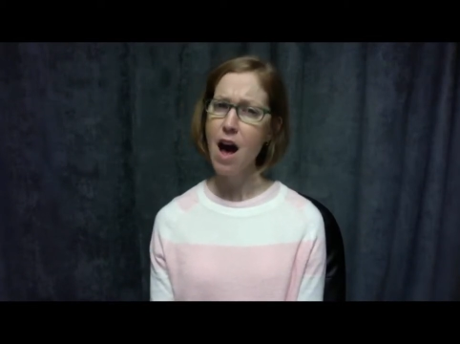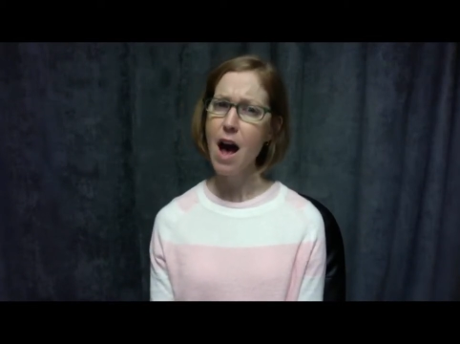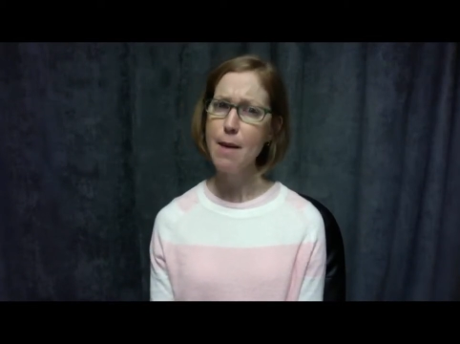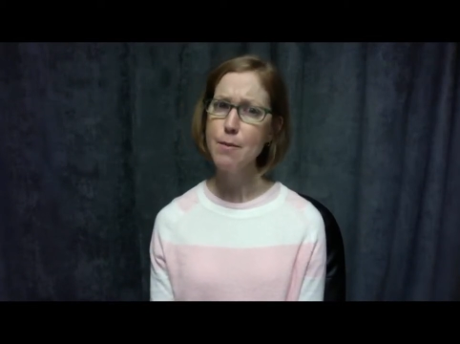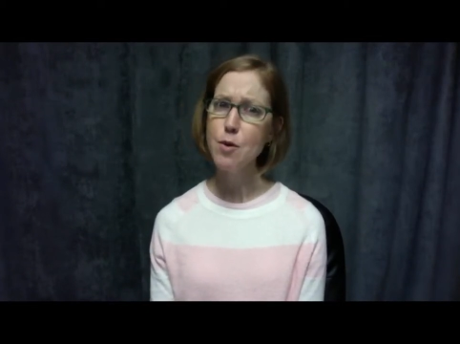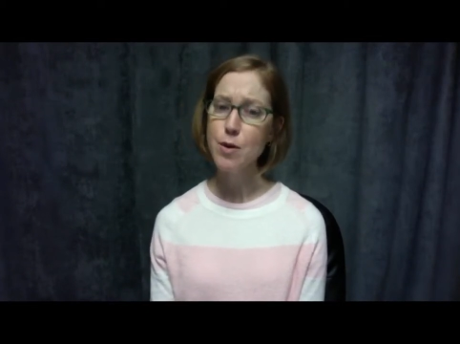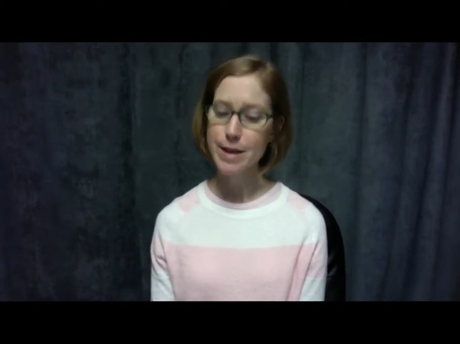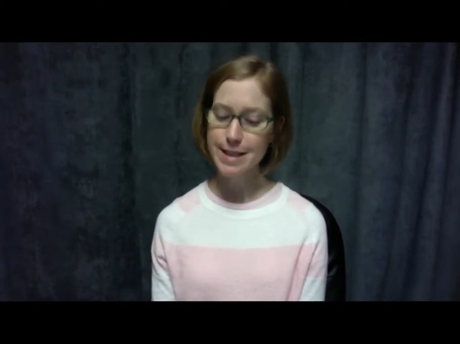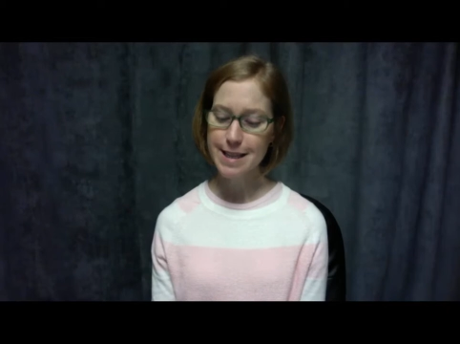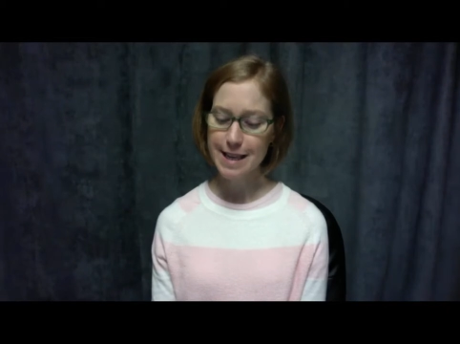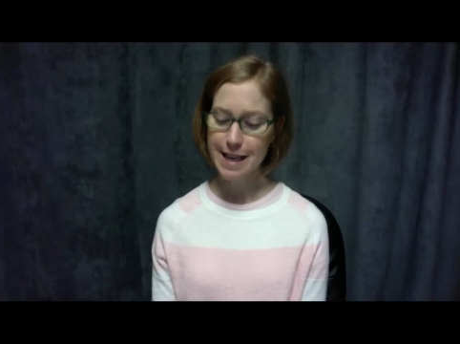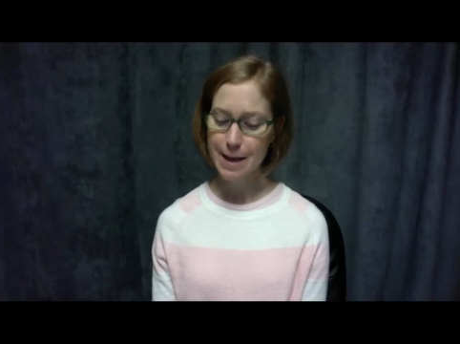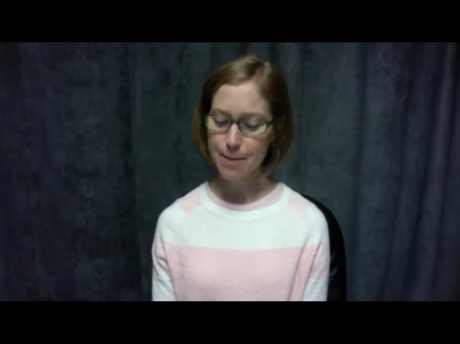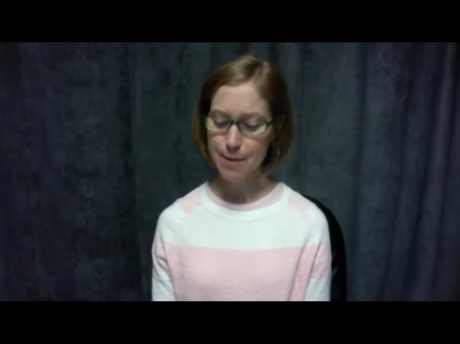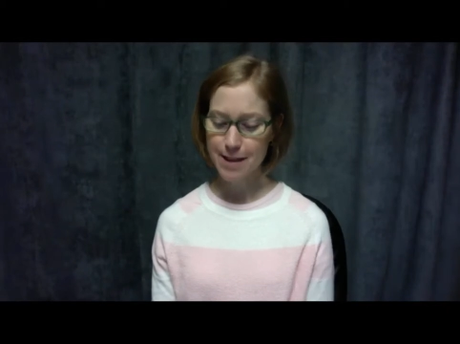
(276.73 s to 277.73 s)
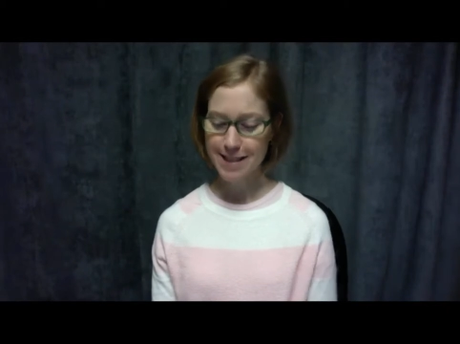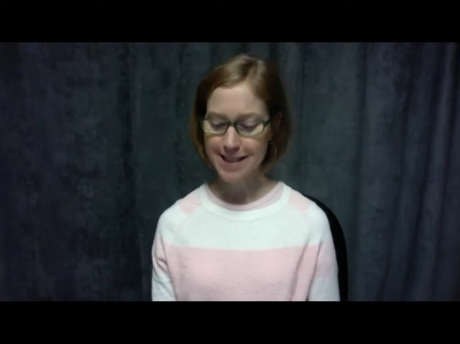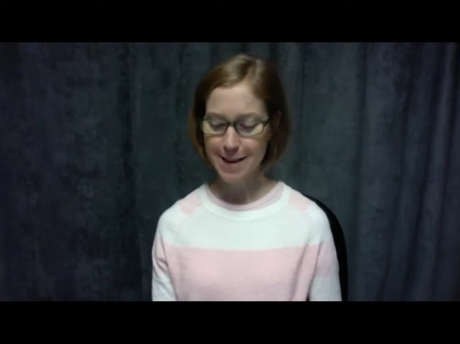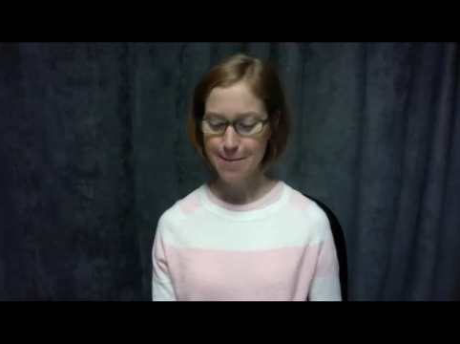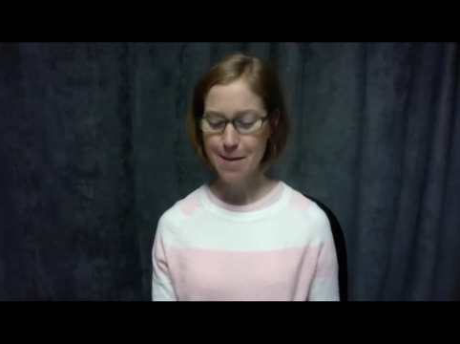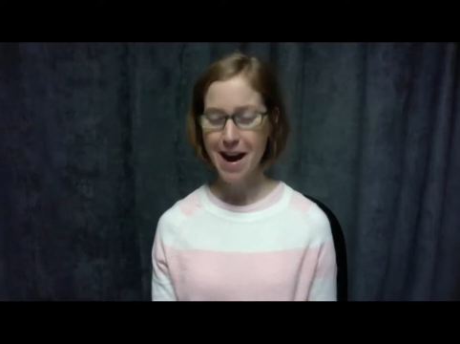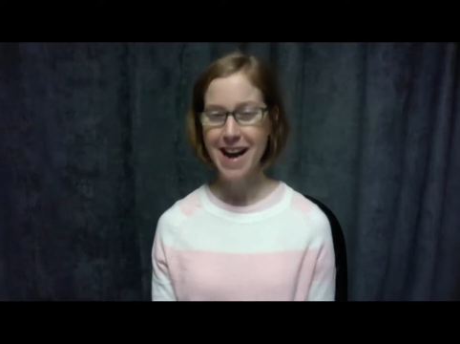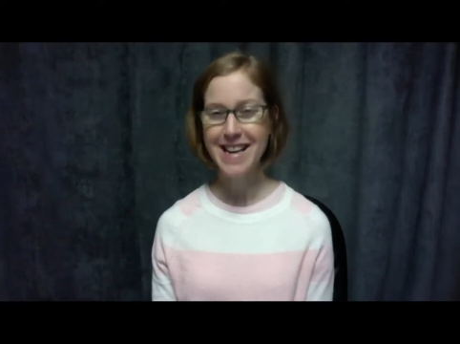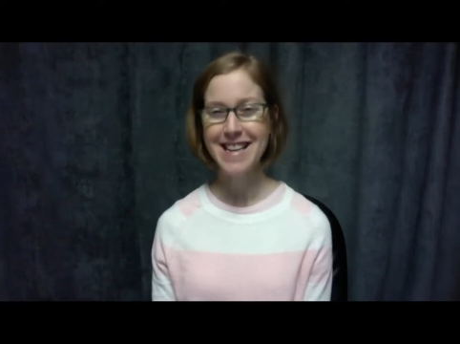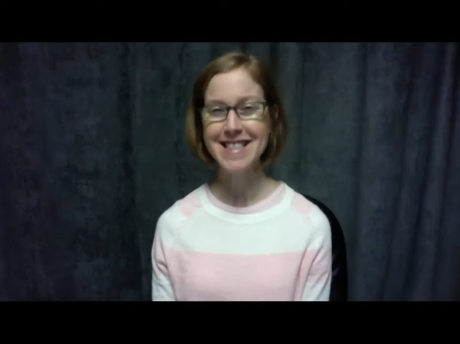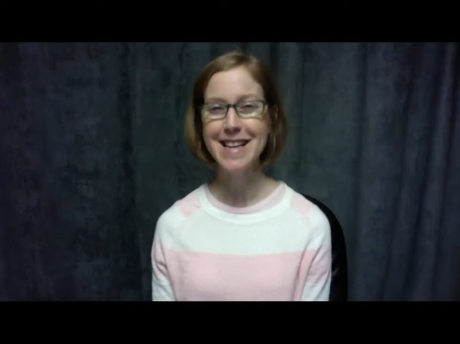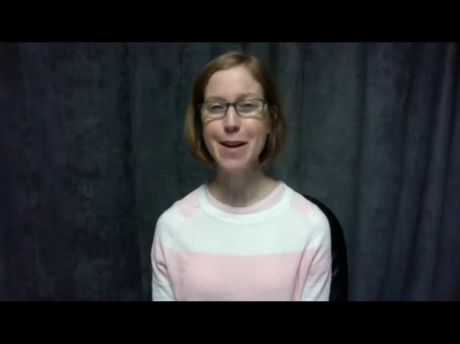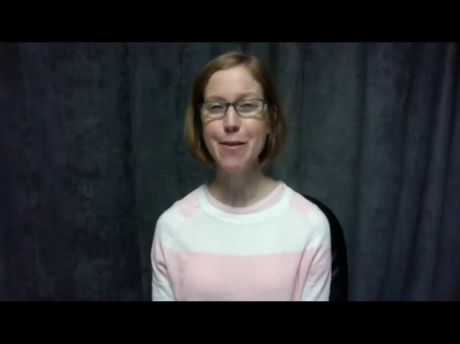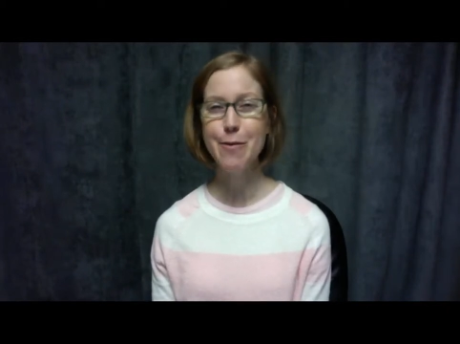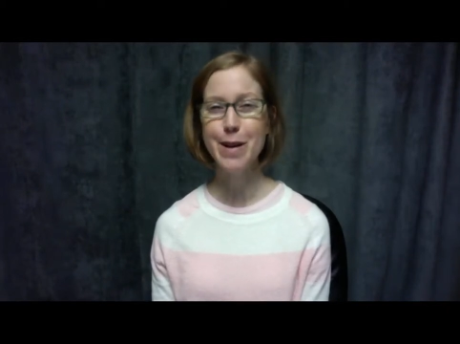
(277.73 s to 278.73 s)
I'm going to keep this in mind
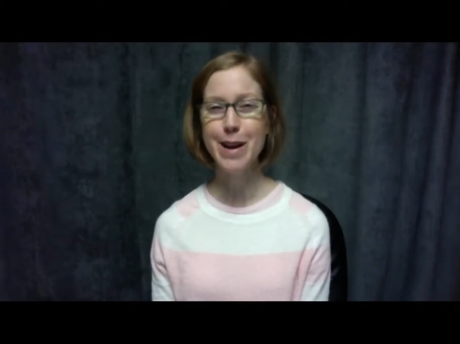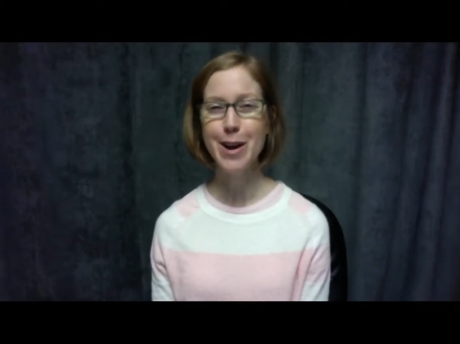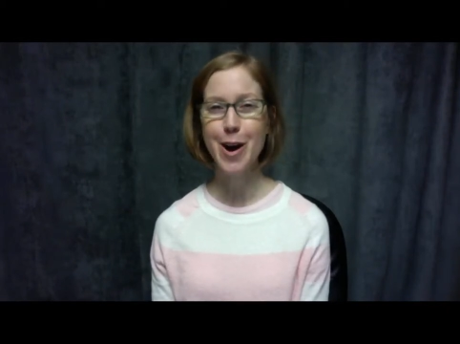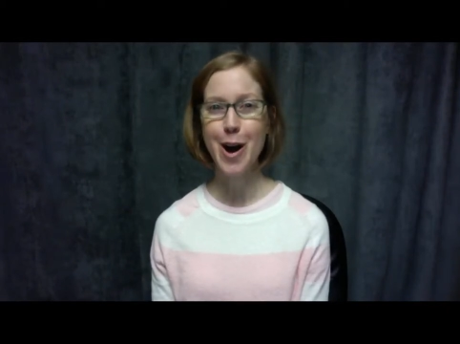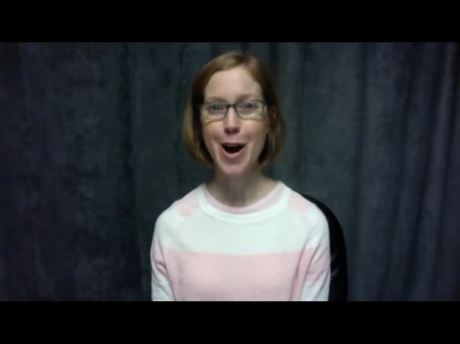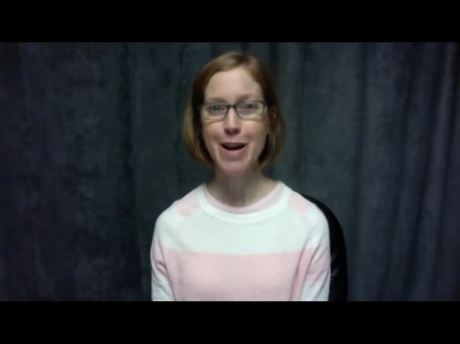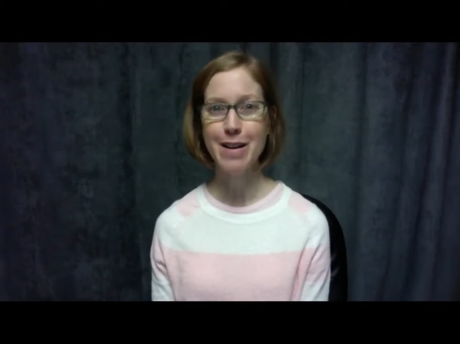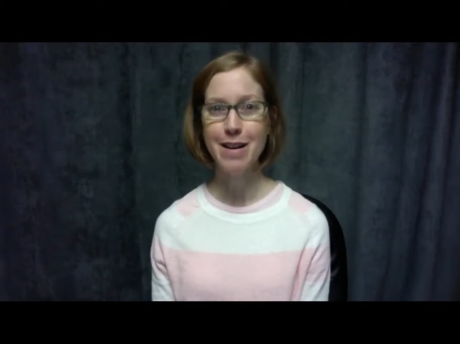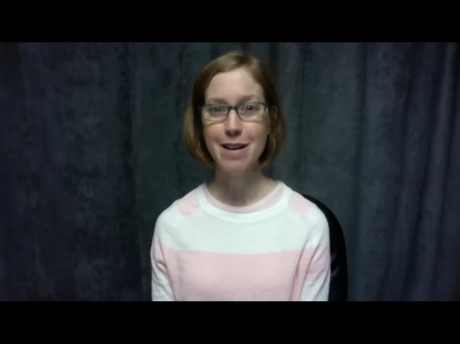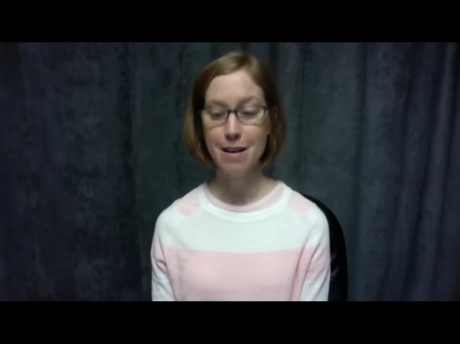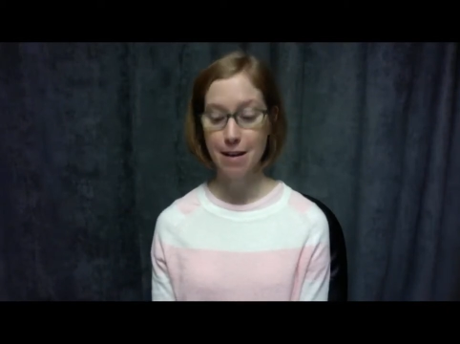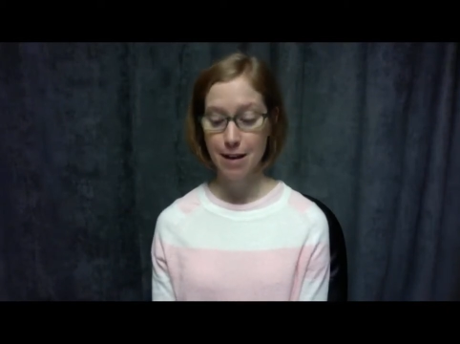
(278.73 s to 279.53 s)
as I read on,